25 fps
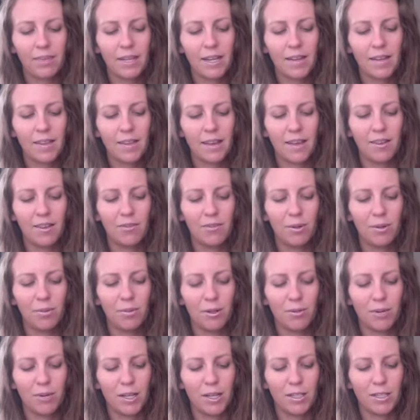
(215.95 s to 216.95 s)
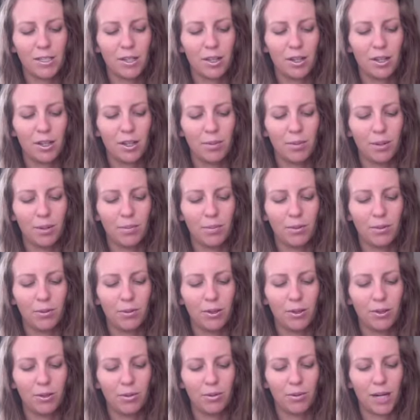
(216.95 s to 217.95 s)
Then the woman went to all the people
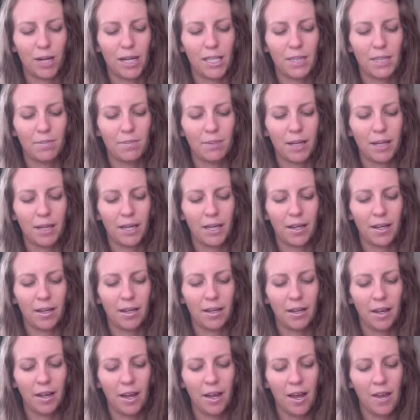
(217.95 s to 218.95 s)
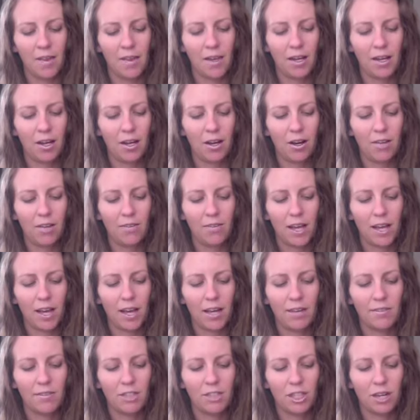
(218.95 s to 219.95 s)
with her wise plan. They cut off the head
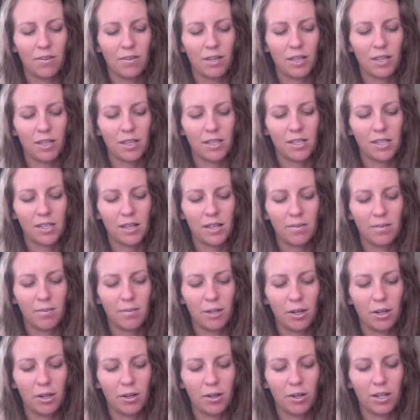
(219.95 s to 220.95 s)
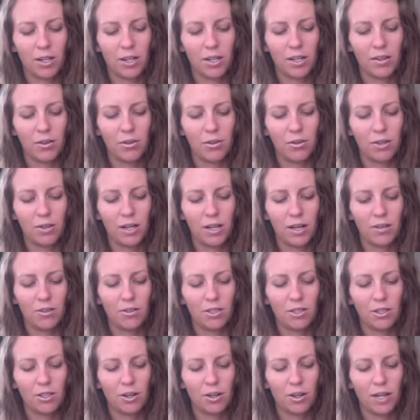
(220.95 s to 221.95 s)
of Sheba, the son of Bichri, and threw it out
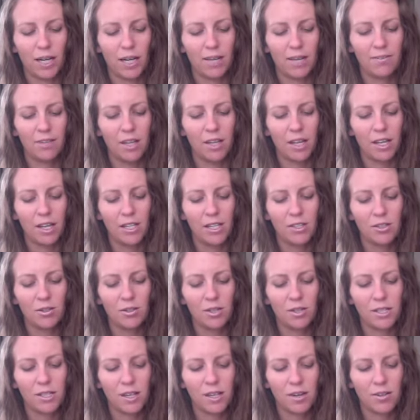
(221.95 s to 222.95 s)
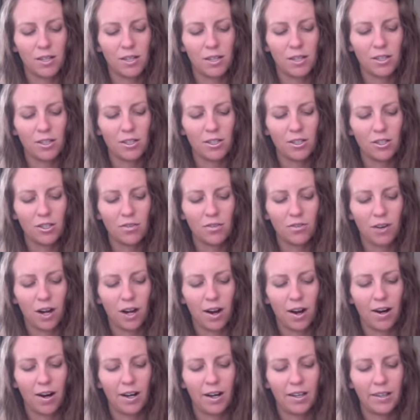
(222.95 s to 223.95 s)
to Yoav. So he sounded the
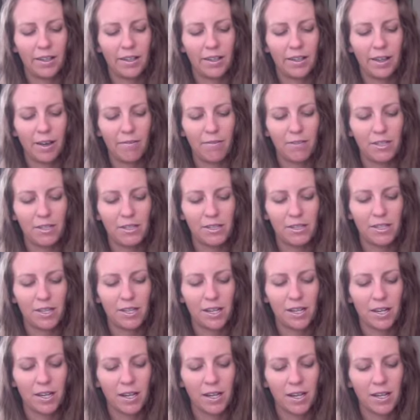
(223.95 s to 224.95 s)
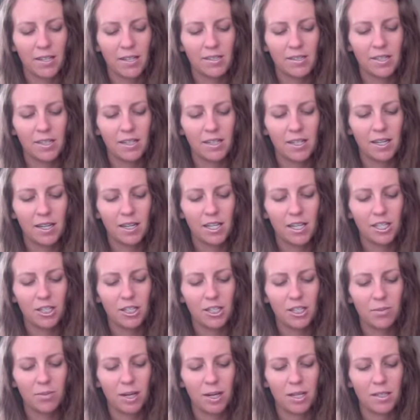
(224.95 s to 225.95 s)
shofar, and they left the city, sending
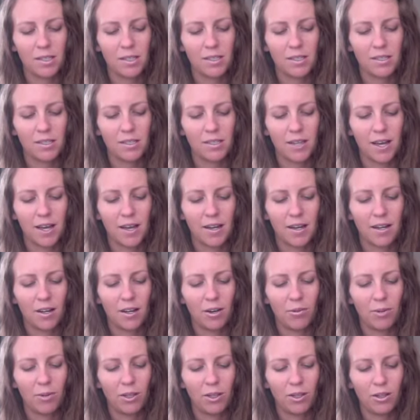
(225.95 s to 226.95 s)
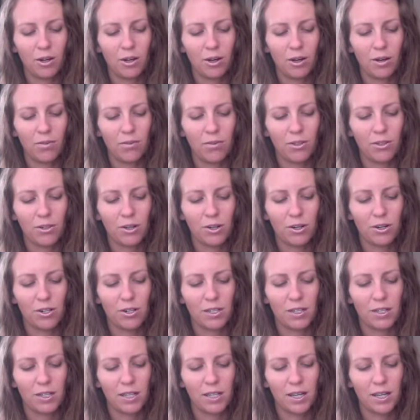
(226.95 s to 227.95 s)
each man to his tent, while Yoav returned
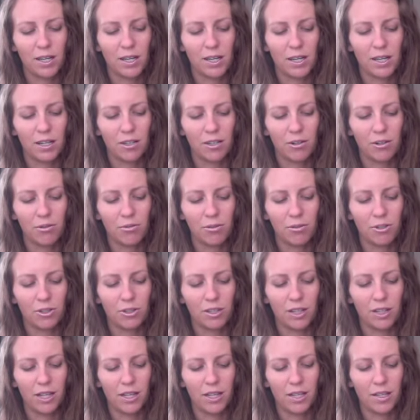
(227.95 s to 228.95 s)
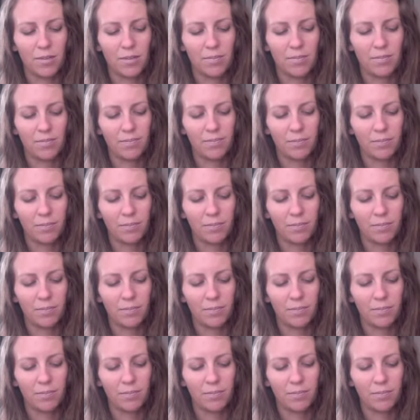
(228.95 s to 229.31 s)
to the king in Yerushalayim.